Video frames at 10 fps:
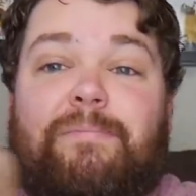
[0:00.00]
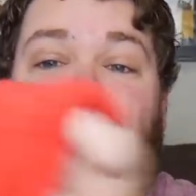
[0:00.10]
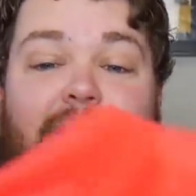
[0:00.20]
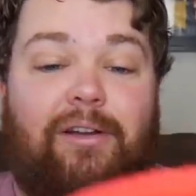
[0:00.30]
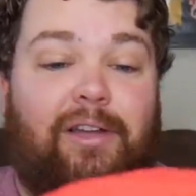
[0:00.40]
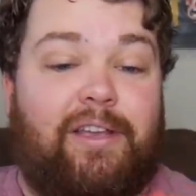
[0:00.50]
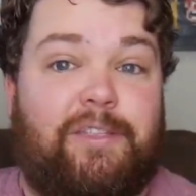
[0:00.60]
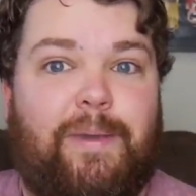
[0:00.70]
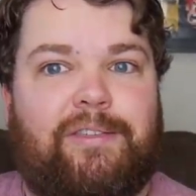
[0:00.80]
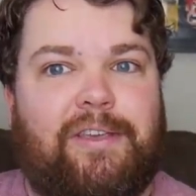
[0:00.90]
the Mario look,
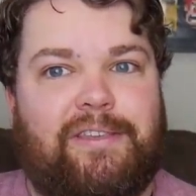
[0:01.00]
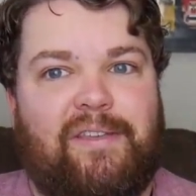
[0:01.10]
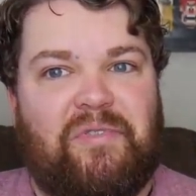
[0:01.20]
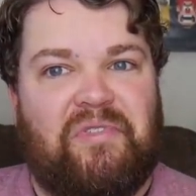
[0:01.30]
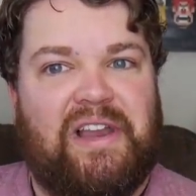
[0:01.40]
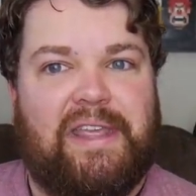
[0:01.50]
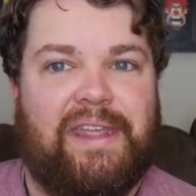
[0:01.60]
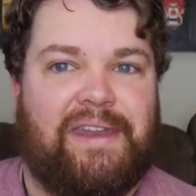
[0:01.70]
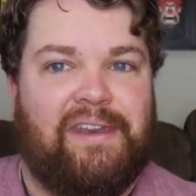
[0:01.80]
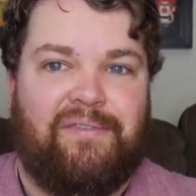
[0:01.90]
especially because I've been really
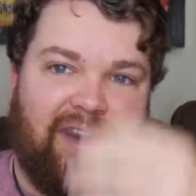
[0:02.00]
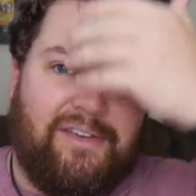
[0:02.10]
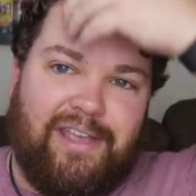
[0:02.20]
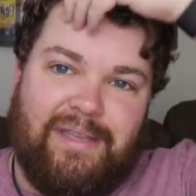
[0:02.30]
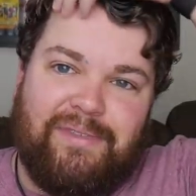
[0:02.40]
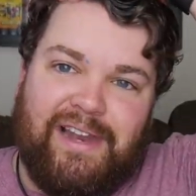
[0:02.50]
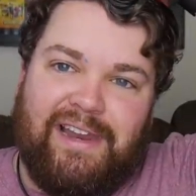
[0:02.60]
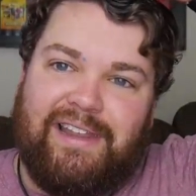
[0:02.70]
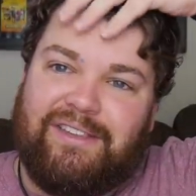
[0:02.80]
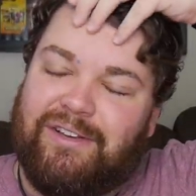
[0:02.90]
getting into video games
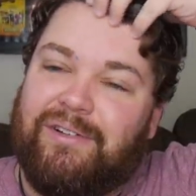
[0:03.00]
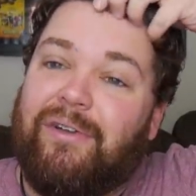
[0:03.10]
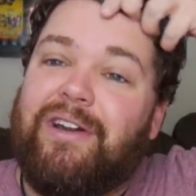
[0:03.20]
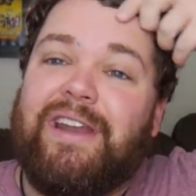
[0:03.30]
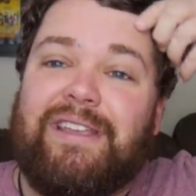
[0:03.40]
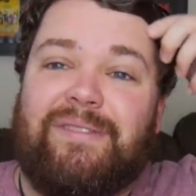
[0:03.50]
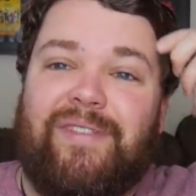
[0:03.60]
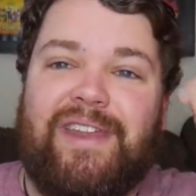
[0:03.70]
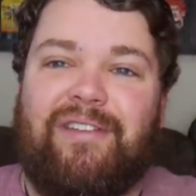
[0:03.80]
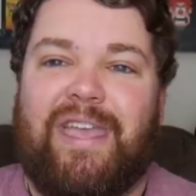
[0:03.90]
lately, so I wanted to get some
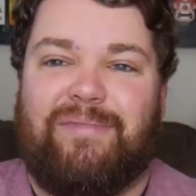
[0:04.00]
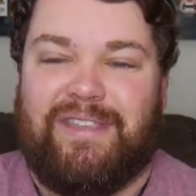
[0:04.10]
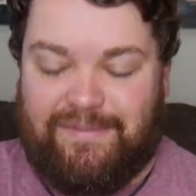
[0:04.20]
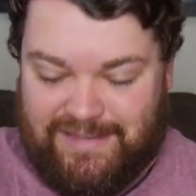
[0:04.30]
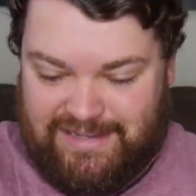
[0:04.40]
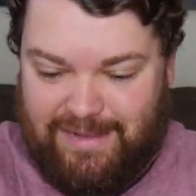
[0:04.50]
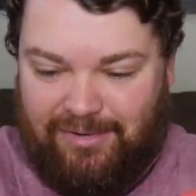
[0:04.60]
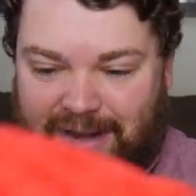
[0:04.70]
video game stuff this time